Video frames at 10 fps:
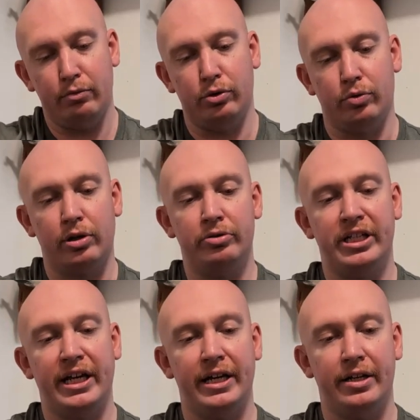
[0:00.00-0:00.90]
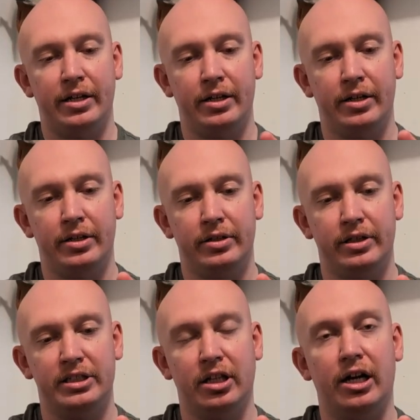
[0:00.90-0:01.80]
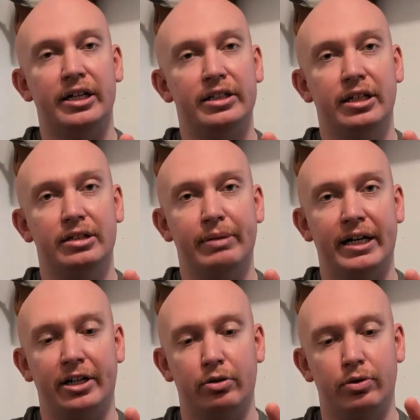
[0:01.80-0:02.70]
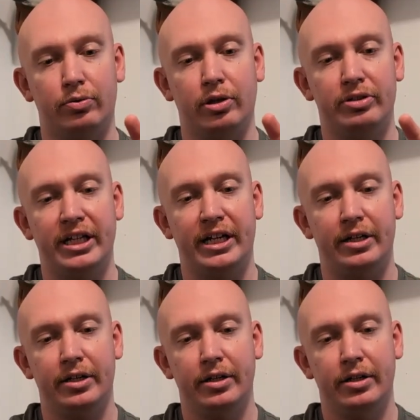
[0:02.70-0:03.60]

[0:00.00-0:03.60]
will rotate. This locking lug back here will rotate.